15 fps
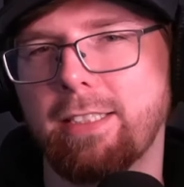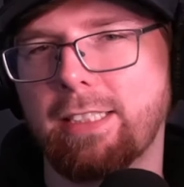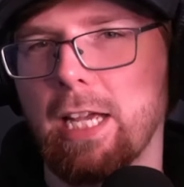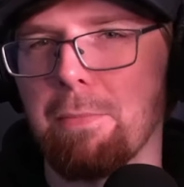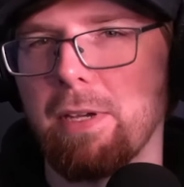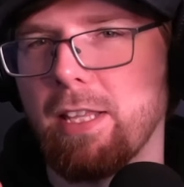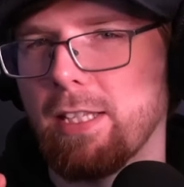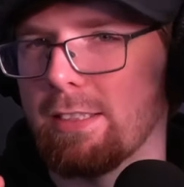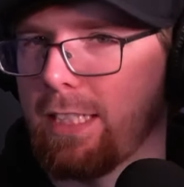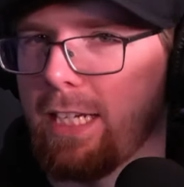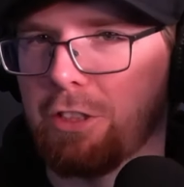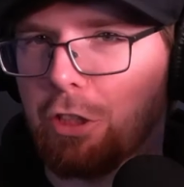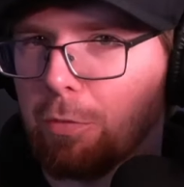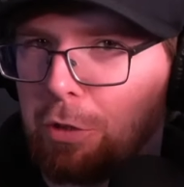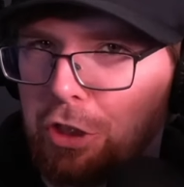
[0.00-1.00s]
sent me the
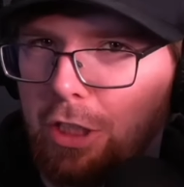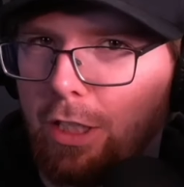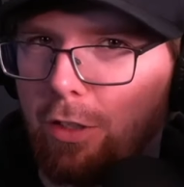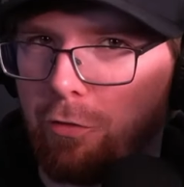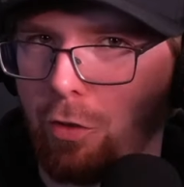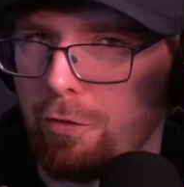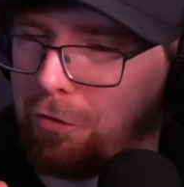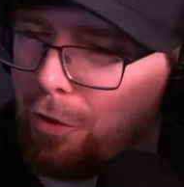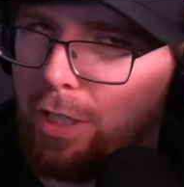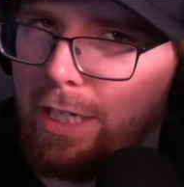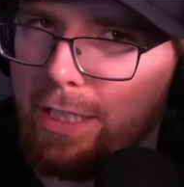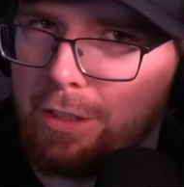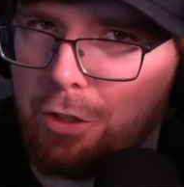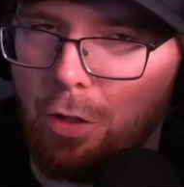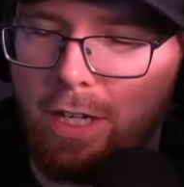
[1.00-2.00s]
tattoo machine for
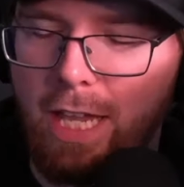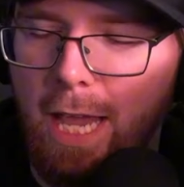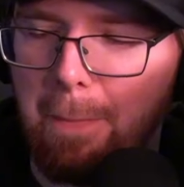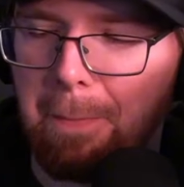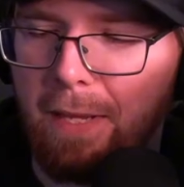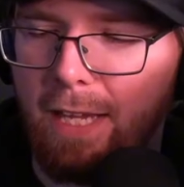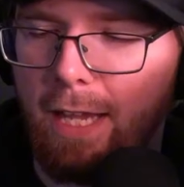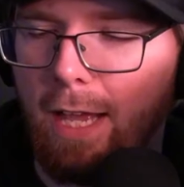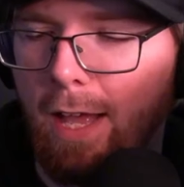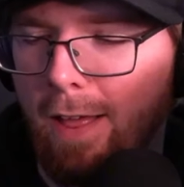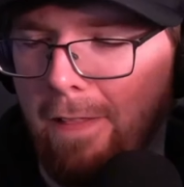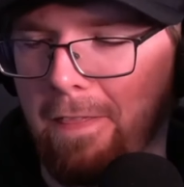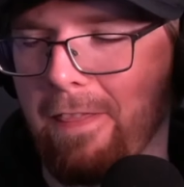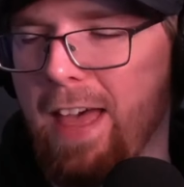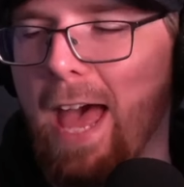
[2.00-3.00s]
free, so I can't be
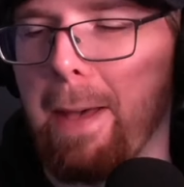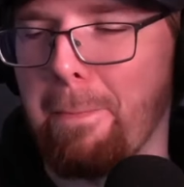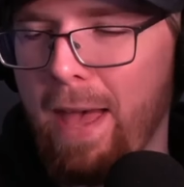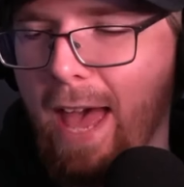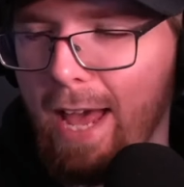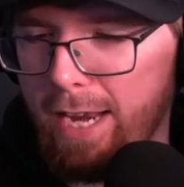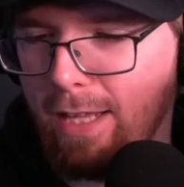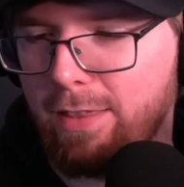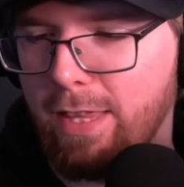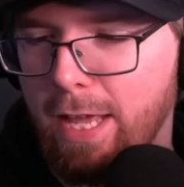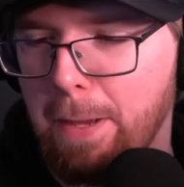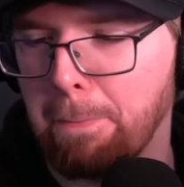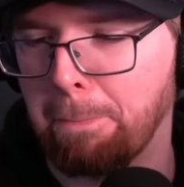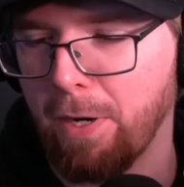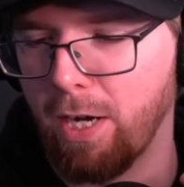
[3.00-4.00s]
that mad at
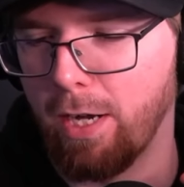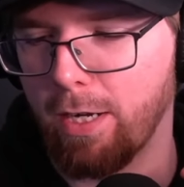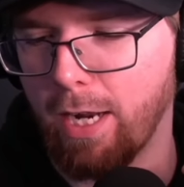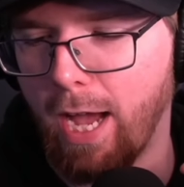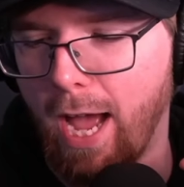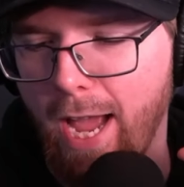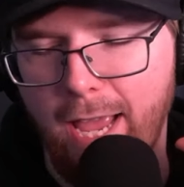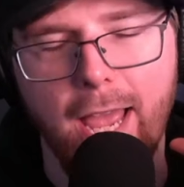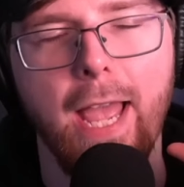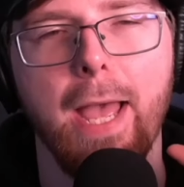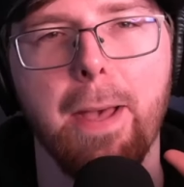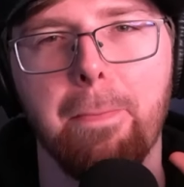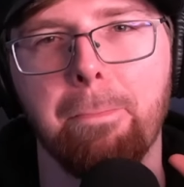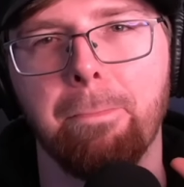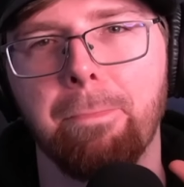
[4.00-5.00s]
them, but I
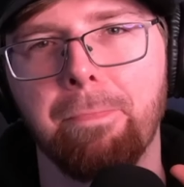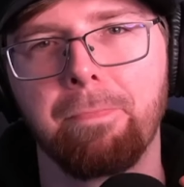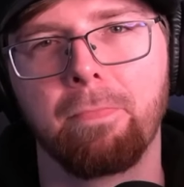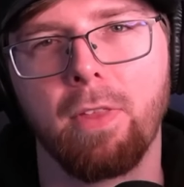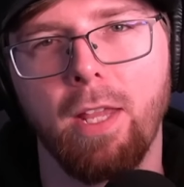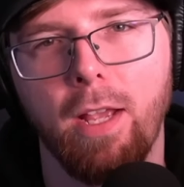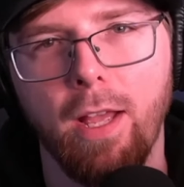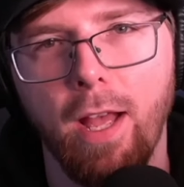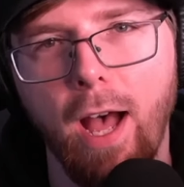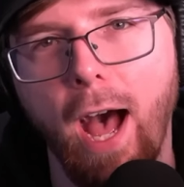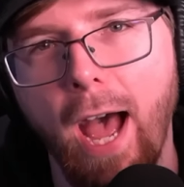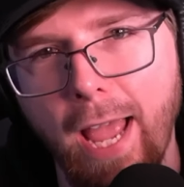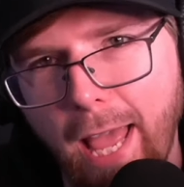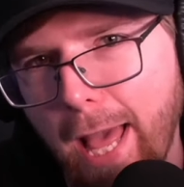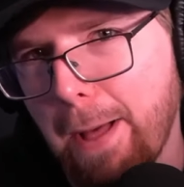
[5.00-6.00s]
am
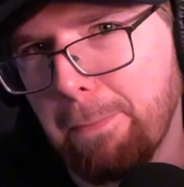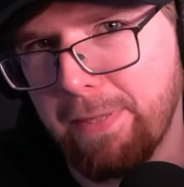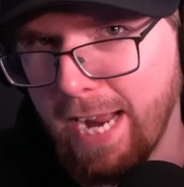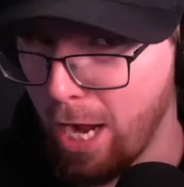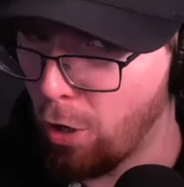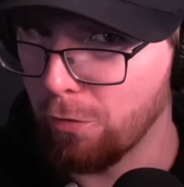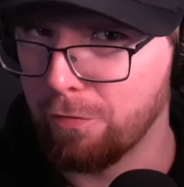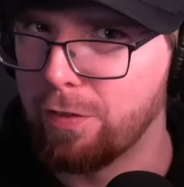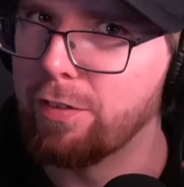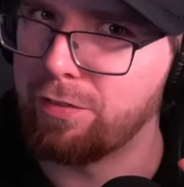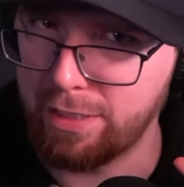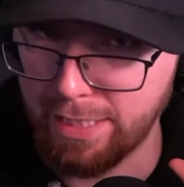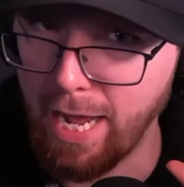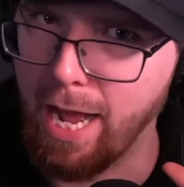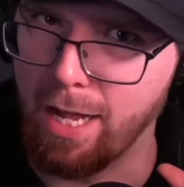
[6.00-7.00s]
I am down
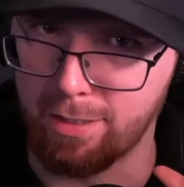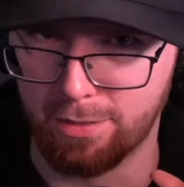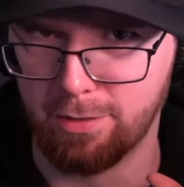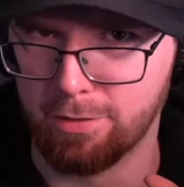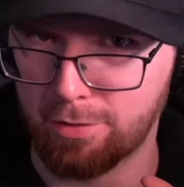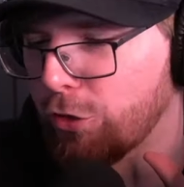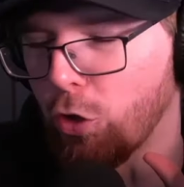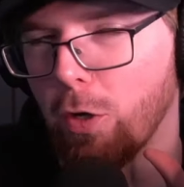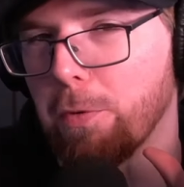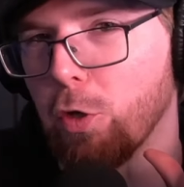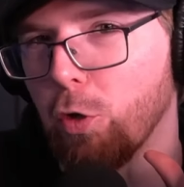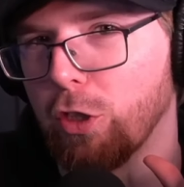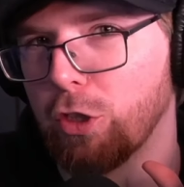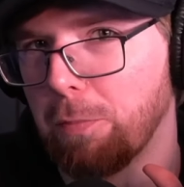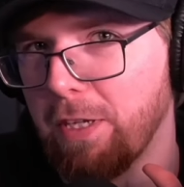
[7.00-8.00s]
fifty dollars, so I'm
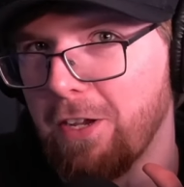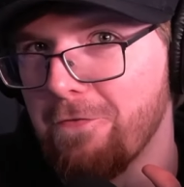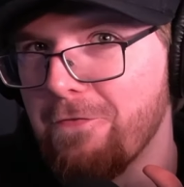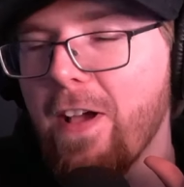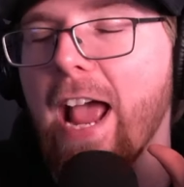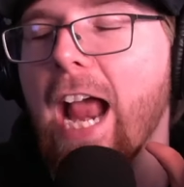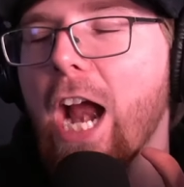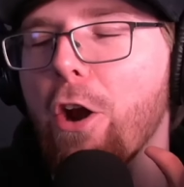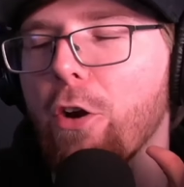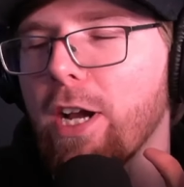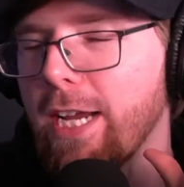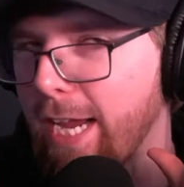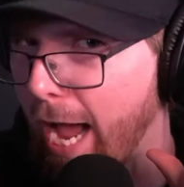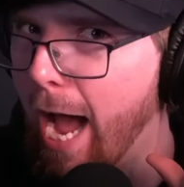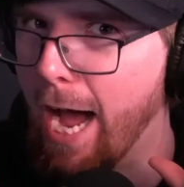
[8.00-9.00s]
going to be
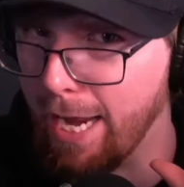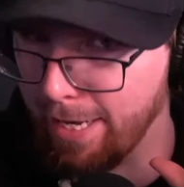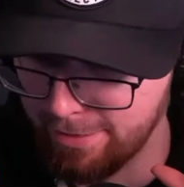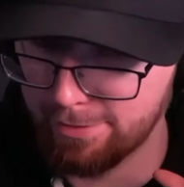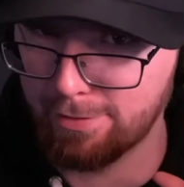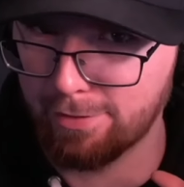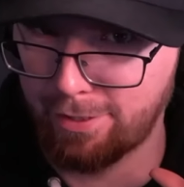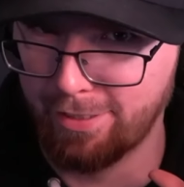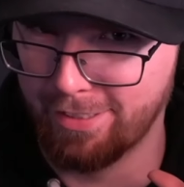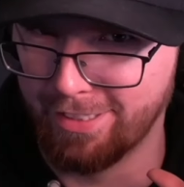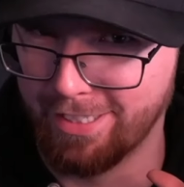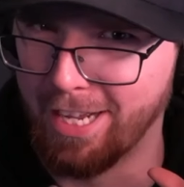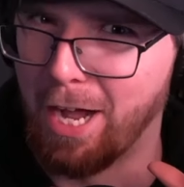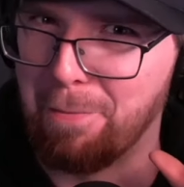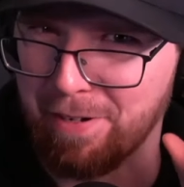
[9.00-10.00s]
very honest
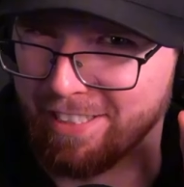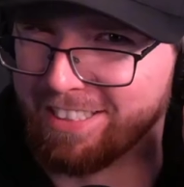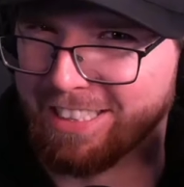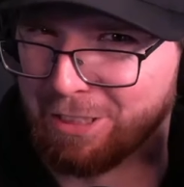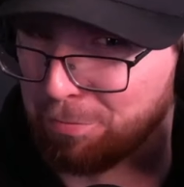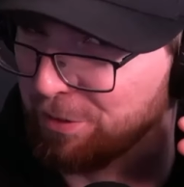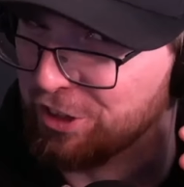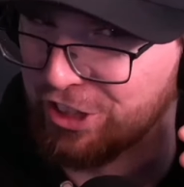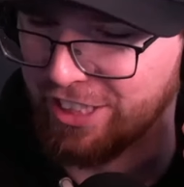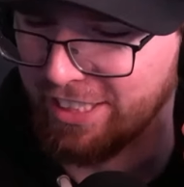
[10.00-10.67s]
about this machine.